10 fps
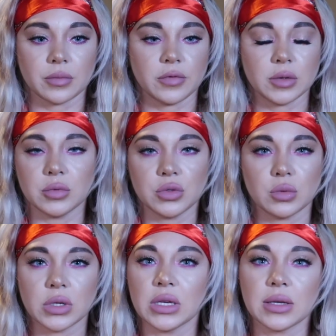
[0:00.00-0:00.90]
from
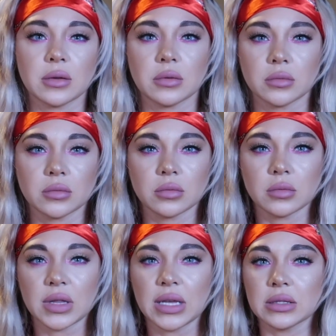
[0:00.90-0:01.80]
doing
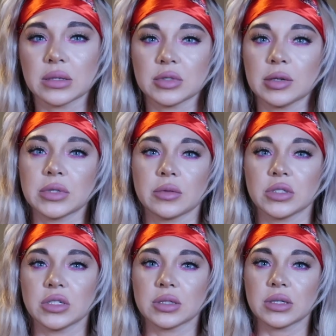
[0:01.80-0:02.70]
things, sometimes I
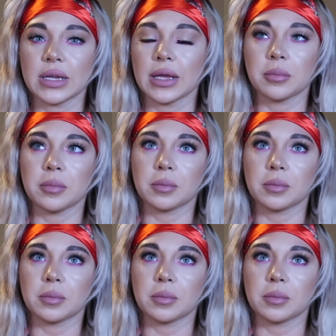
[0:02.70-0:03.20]
would just like